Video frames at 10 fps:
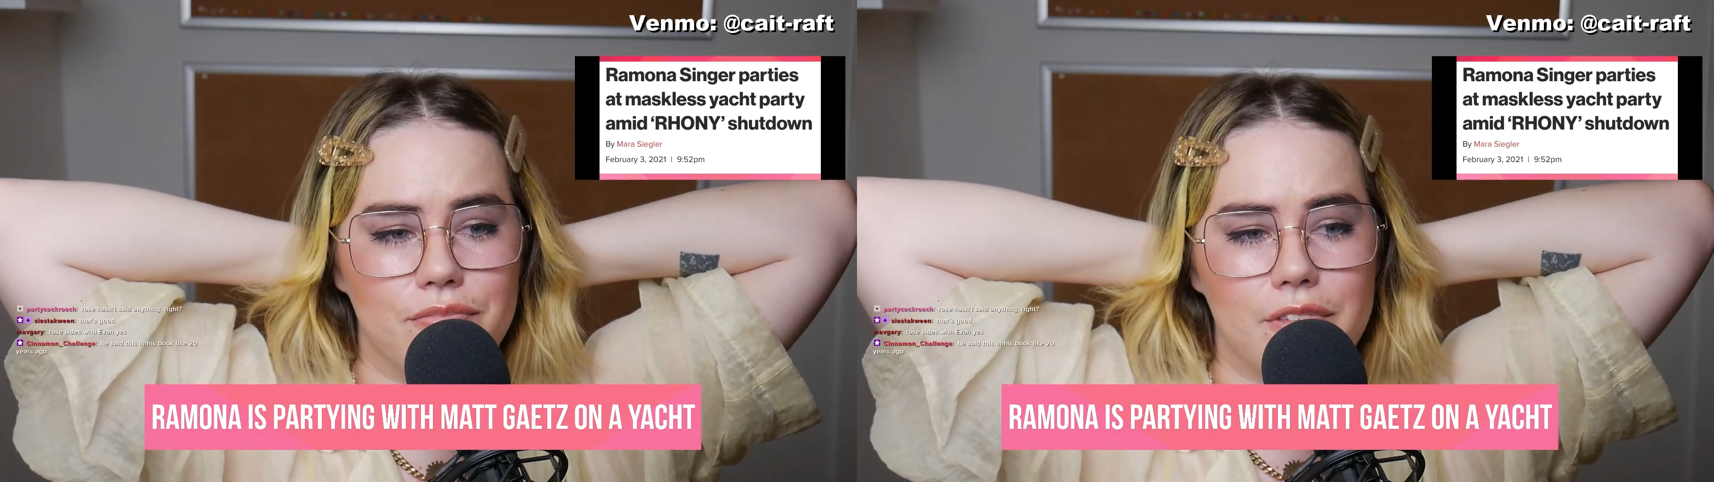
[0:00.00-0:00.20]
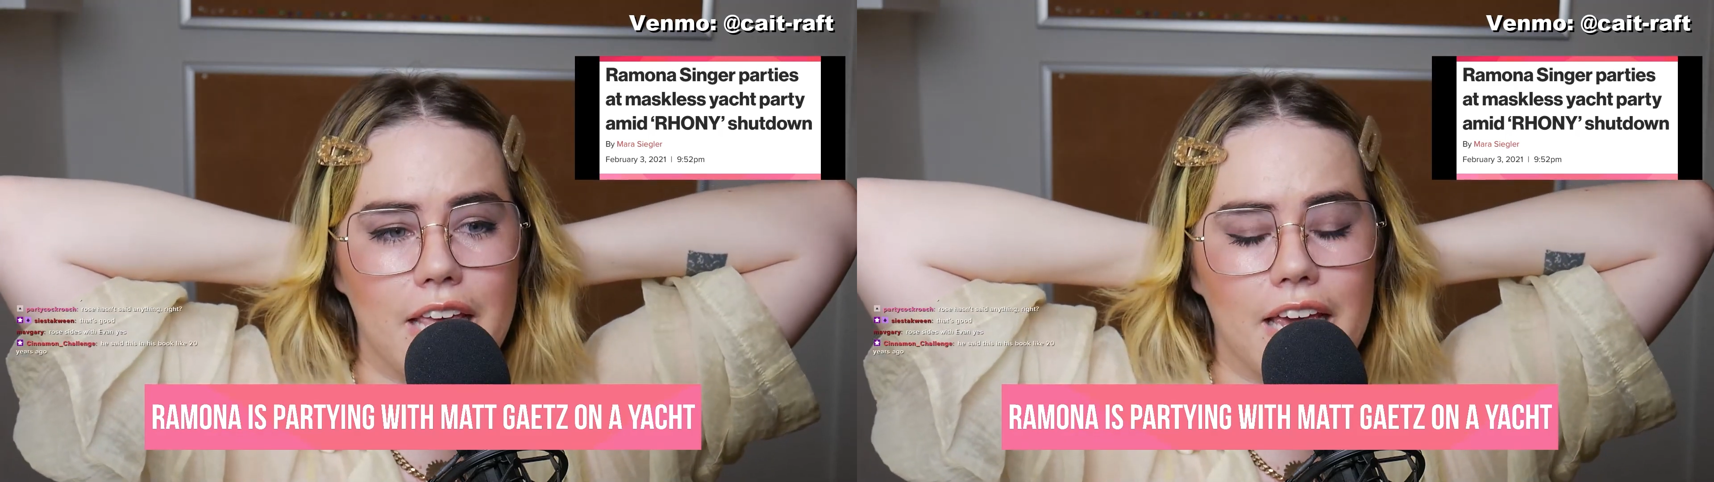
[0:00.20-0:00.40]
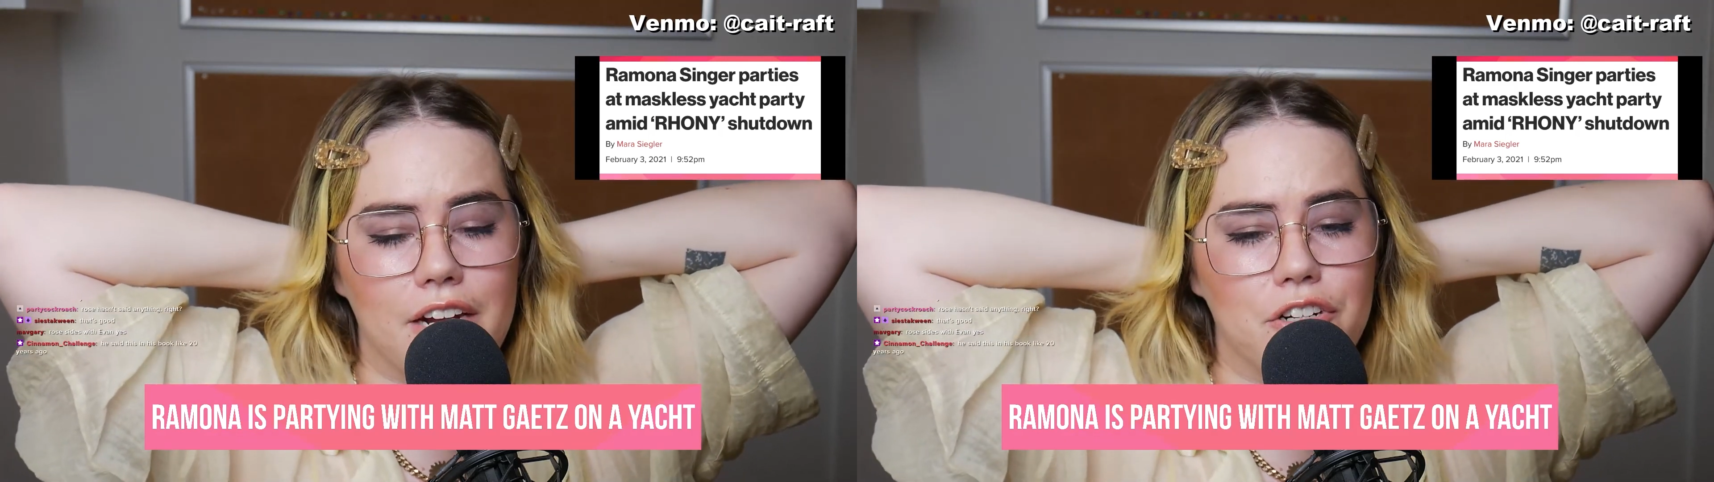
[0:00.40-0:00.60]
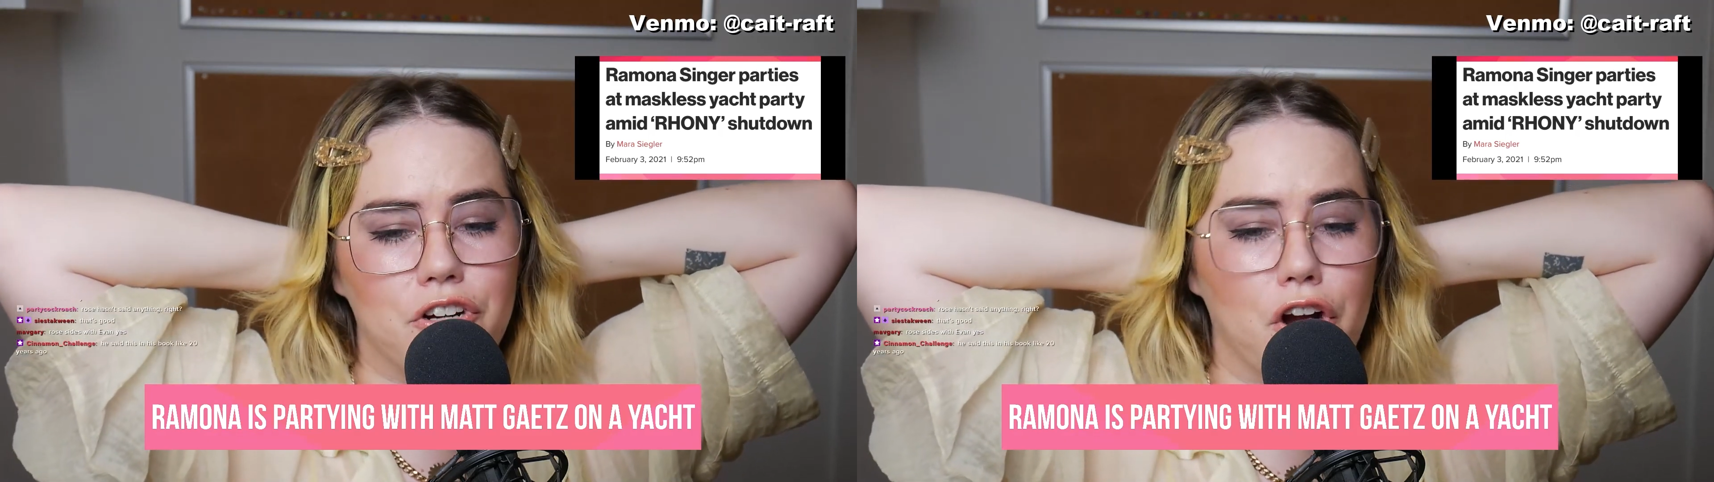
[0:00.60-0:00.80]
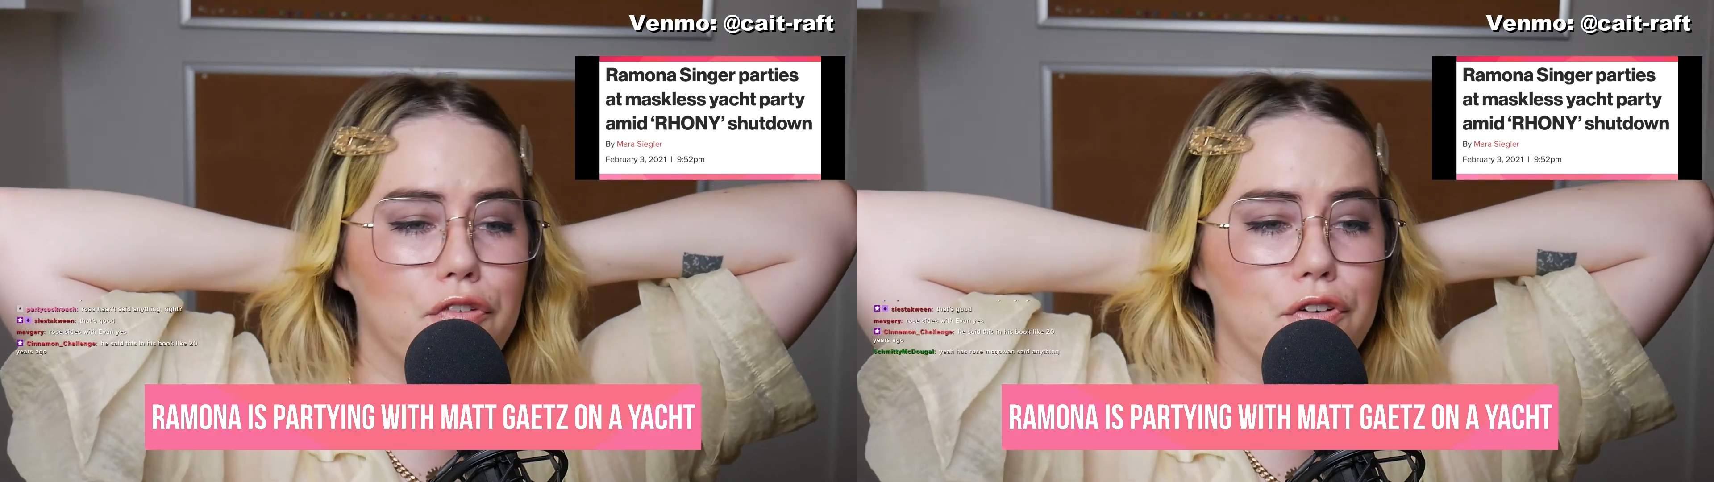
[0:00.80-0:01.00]
taken a
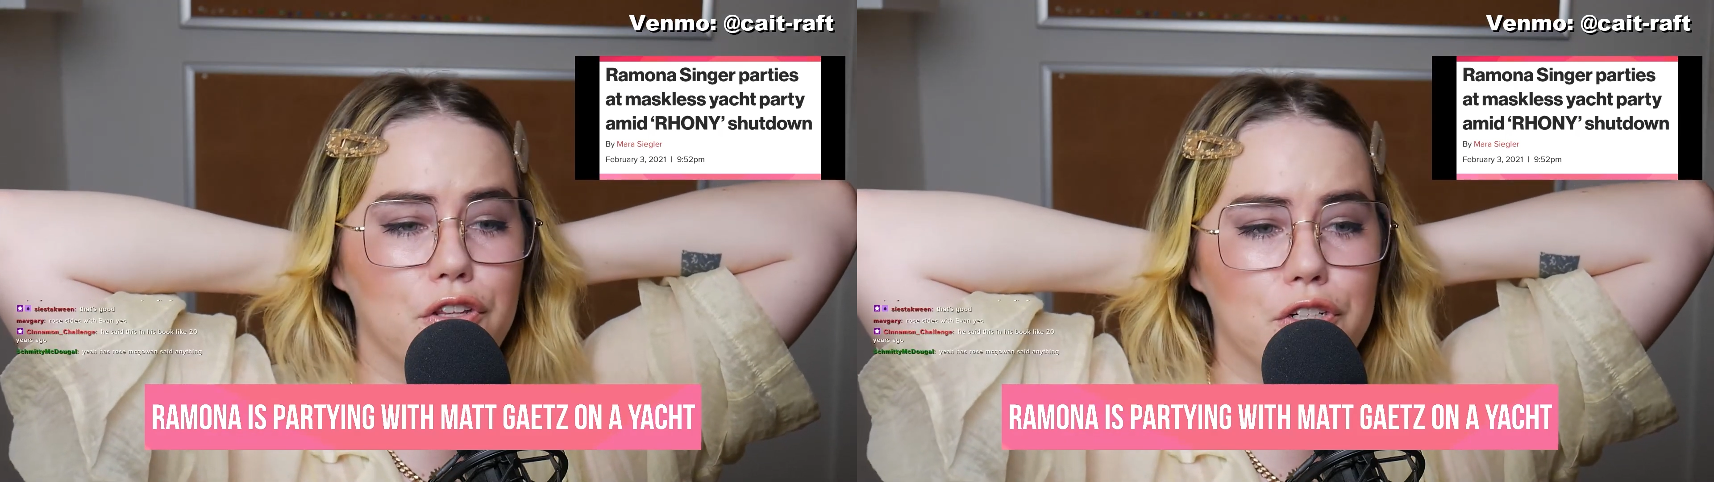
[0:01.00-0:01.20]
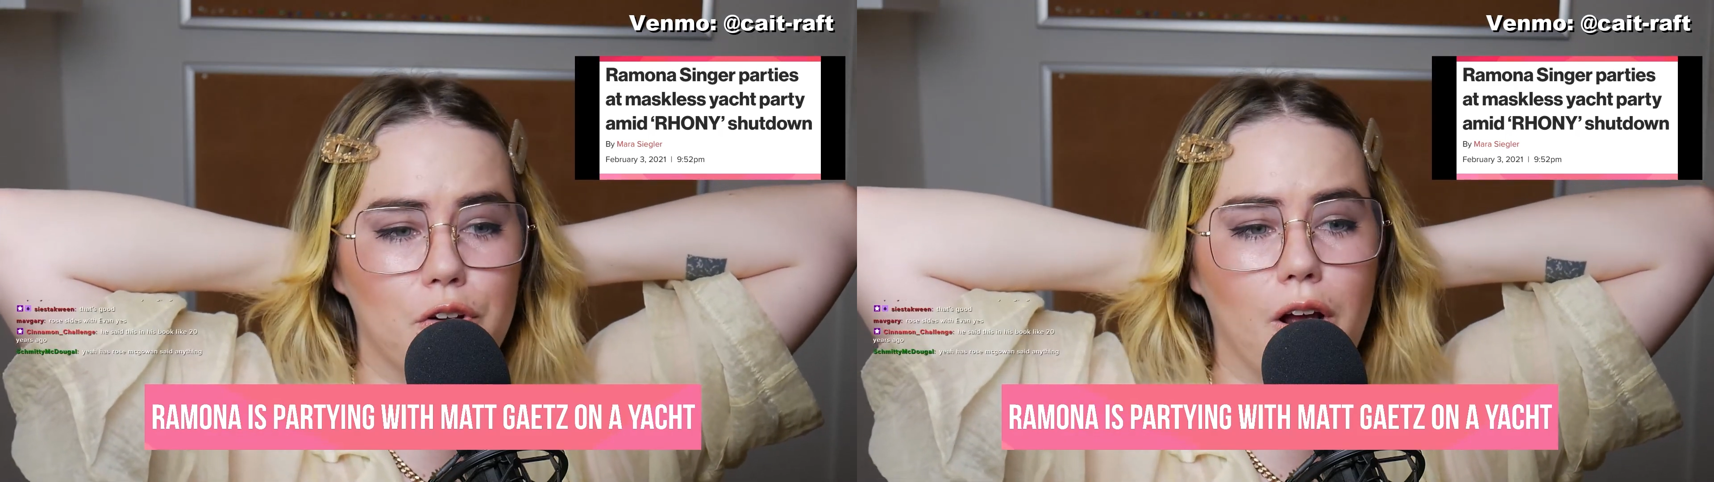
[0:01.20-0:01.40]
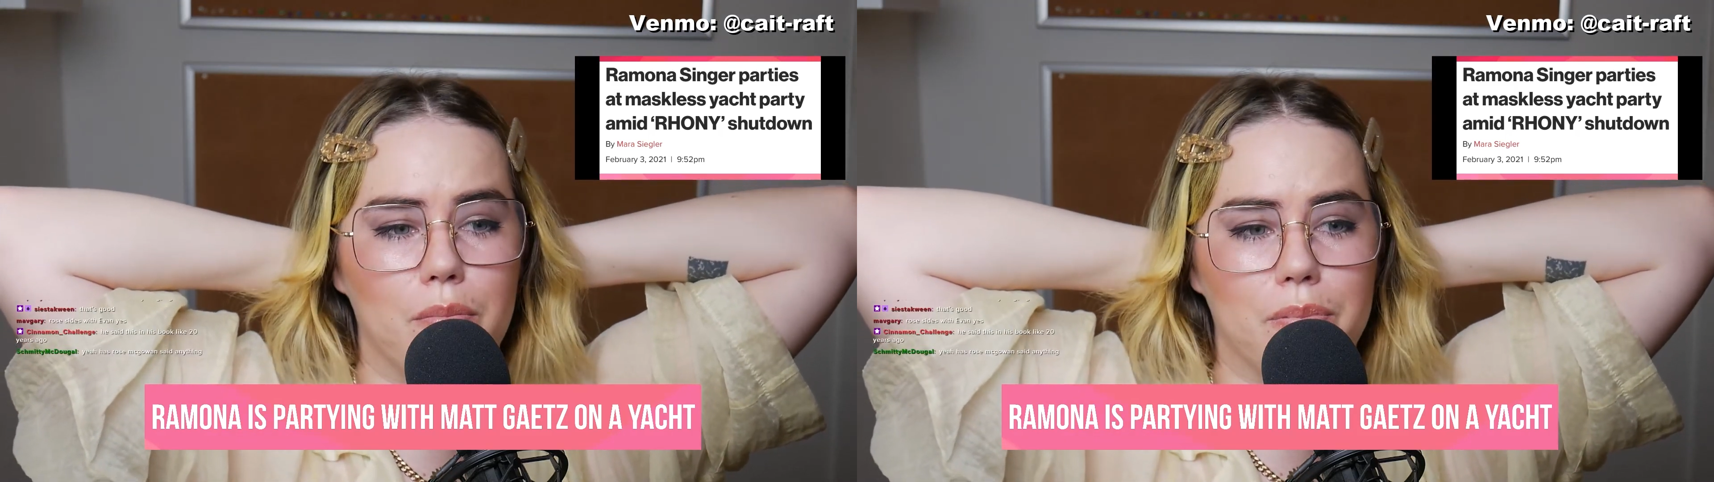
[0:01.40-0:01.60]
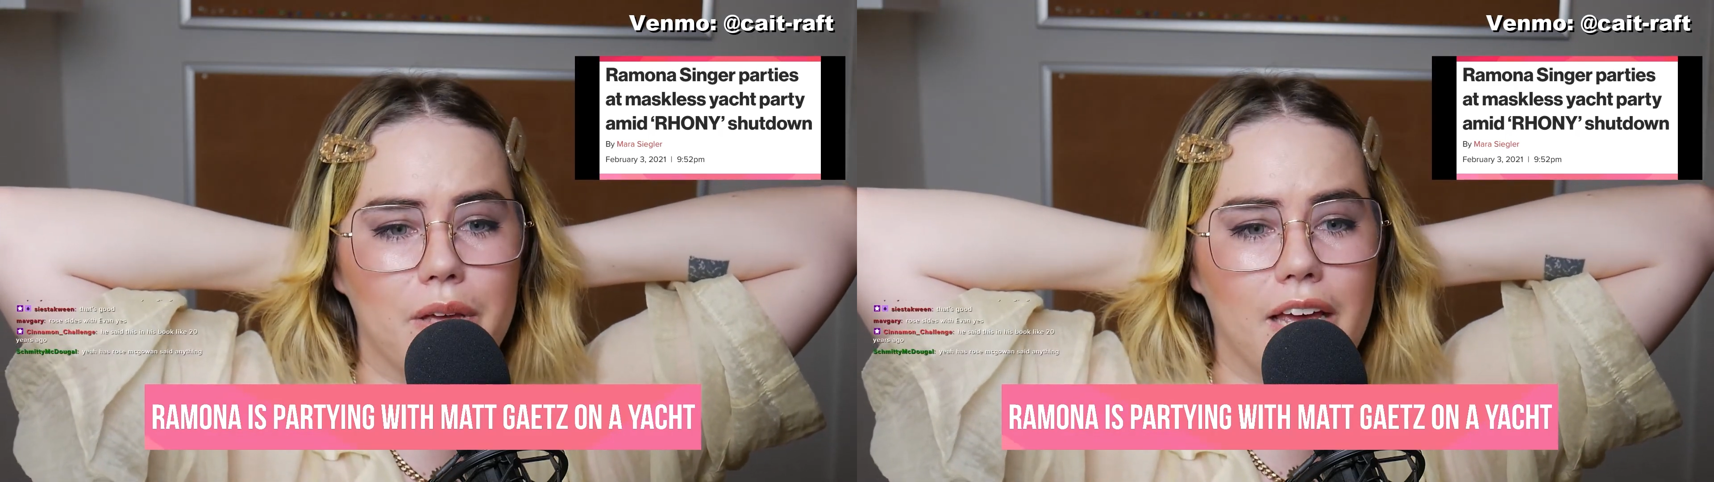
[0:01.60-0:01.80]
turn for the Trump